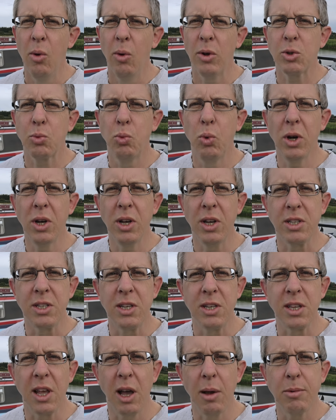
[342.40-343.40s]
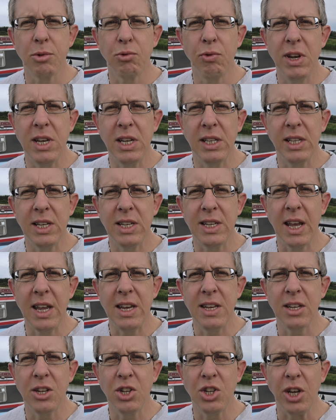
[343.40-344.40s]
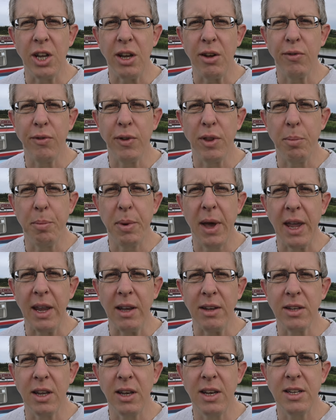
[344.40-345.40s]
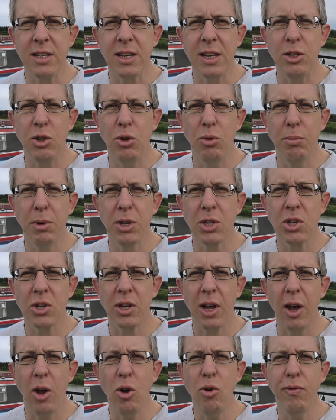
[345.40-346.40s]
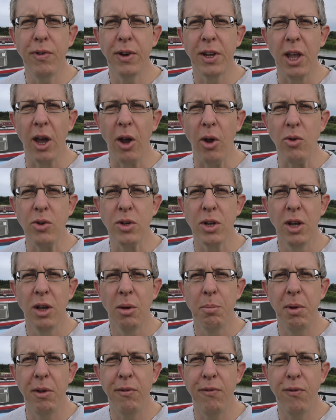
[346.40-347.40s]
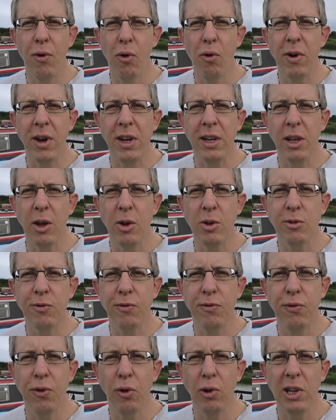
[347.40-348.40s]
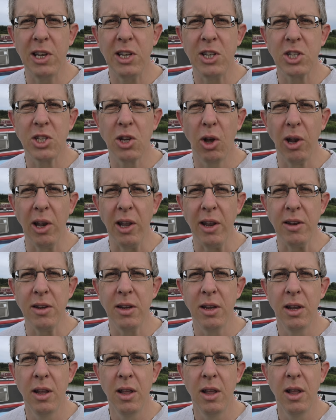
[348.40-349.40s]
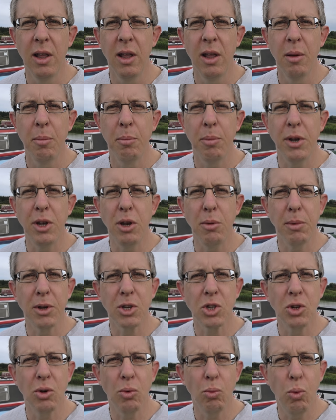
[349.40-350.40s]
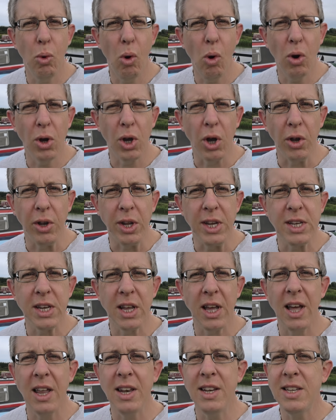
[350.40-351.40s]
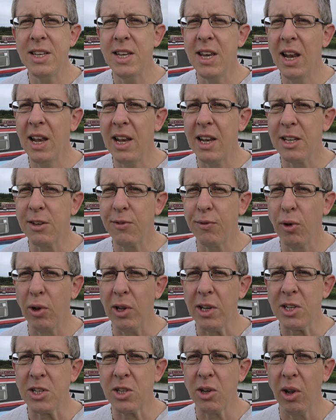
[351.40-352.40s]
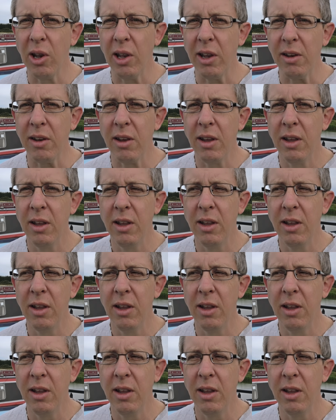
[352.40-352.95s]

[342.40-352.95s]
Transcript: What's worse is that I was reading the data sheet for the paint and it says you must overcoat before it goes fully solid but you mustn't walk on it until it's fully solid.